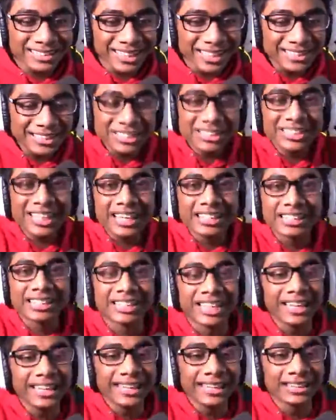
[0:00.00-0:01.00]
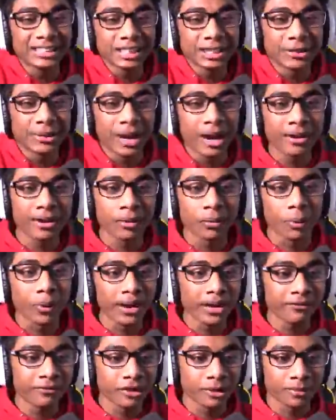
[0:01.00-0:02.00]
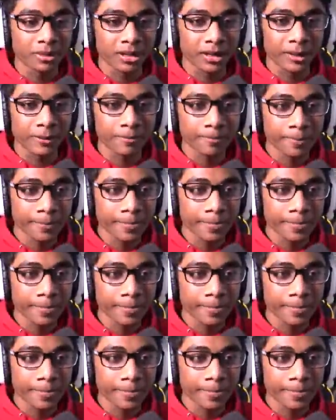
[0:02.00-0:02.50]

thing just like sink into the ground and wait for me?